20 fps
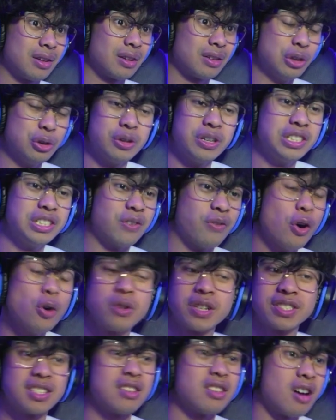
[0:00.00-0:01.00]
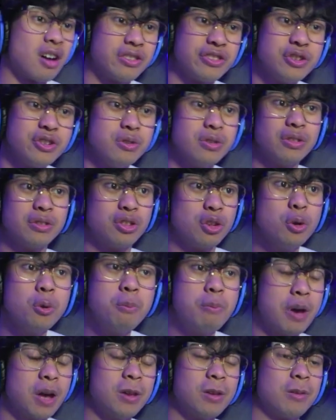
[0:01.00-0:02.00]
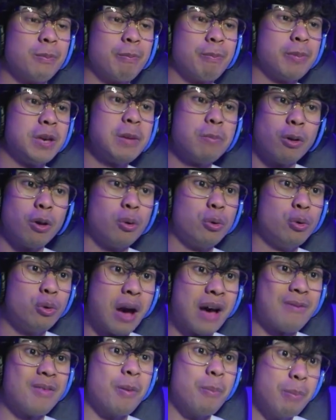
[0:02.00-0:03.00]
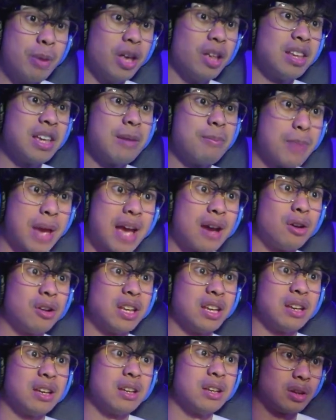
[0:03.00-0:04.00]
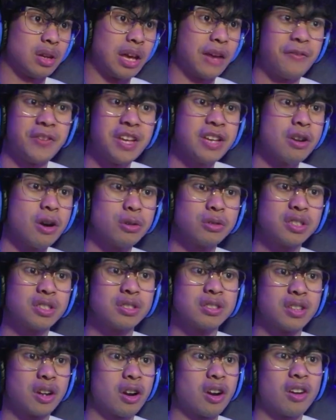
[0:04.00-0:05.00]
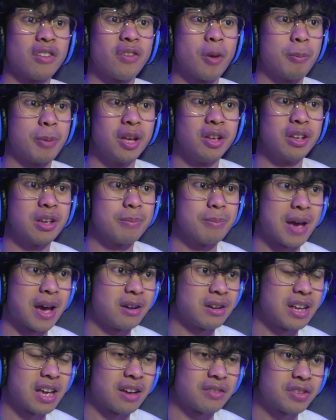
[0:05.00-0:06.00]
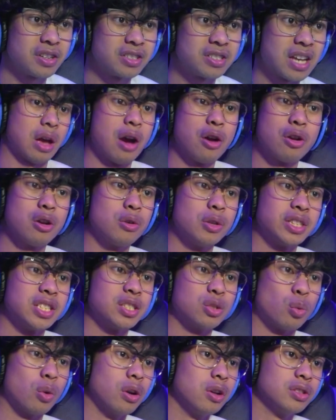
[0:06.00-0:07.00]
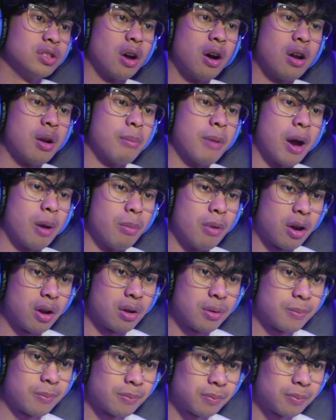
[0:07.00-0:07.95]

Dude, he's focusing on two billion people who have a billion bounty. If he don't deserve a billion bounty after this, I don't know what this world's on about, bro.